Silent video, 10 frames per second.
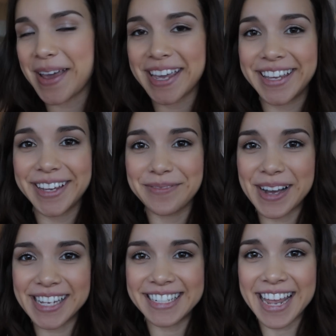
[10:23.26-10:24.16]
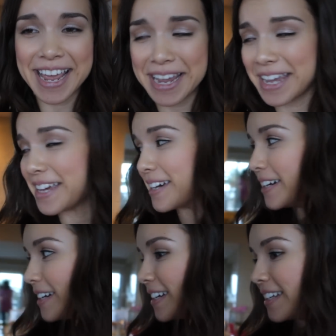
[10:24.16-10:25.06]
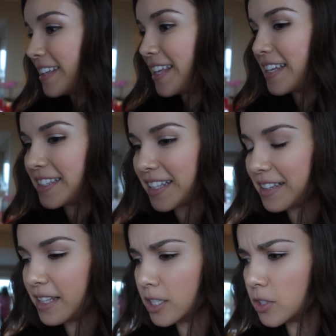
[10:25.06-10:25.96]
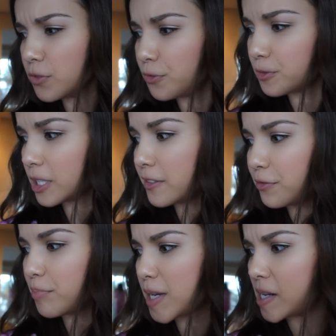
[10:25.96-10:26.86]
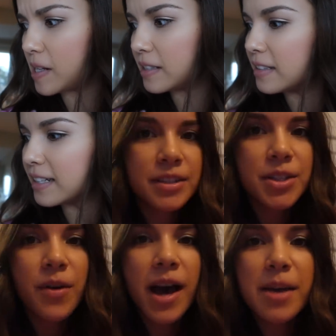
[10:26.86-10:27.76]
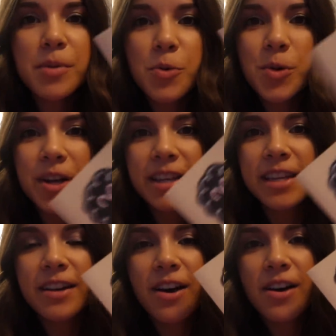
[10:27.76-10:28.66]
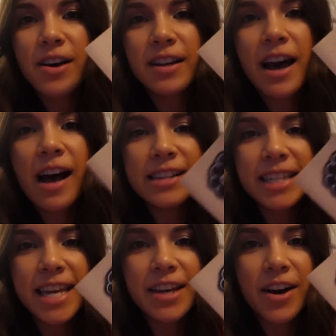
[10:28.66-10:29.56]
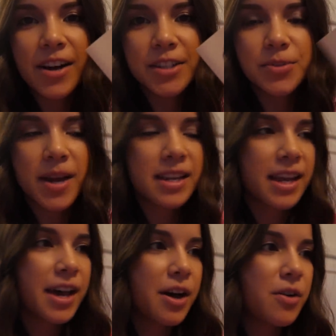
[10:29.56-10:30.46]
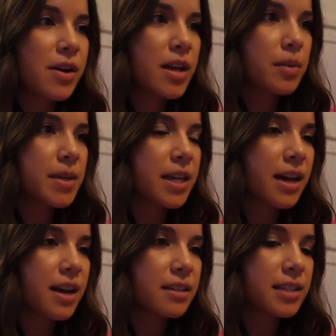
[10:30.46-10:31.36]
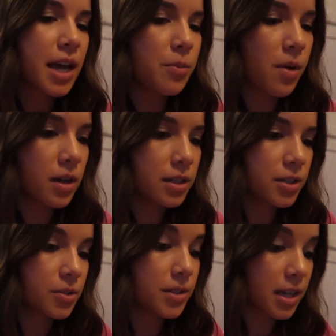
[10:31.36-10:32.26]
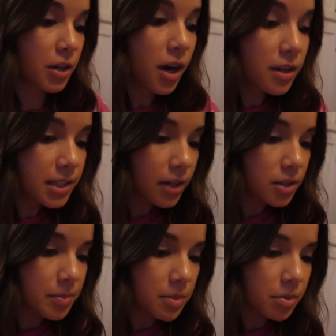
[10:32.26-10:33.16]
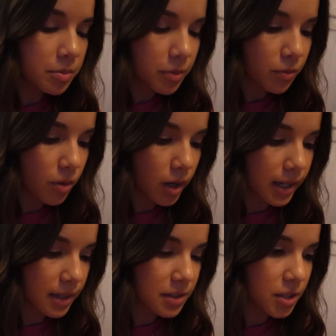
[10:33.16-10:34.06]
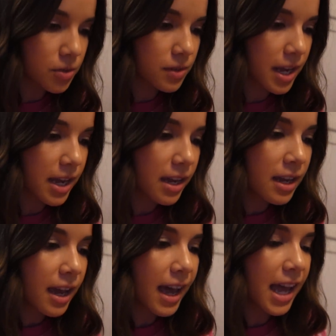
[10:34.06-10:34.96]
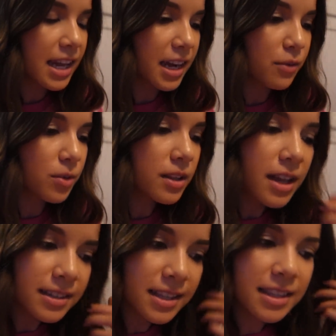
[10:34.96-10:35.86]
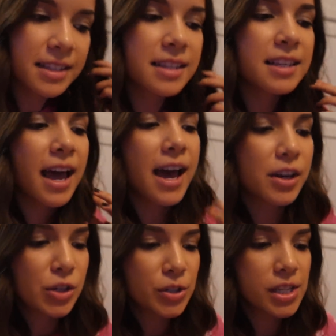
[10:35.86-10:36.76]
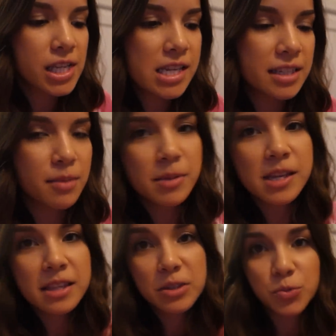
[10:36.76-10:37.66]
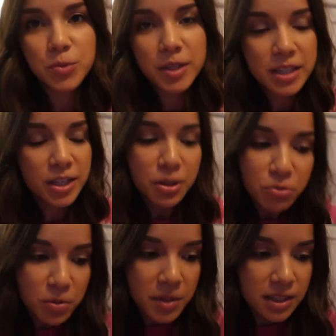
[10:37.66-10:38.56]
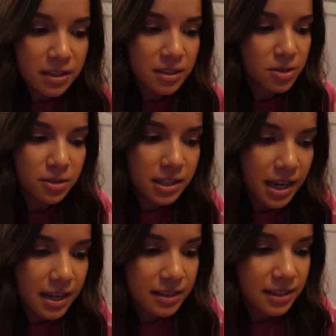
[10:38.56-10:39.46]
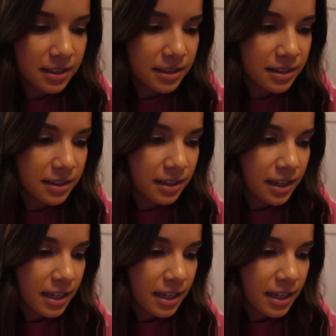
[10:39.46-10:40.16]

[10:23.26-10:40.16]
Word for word: making my day. This little fluff ball. So I'm working on holiday cards right now because I want to send cards out to people before it gets too late and I've realized that this is actually something that's really good for me to do today since,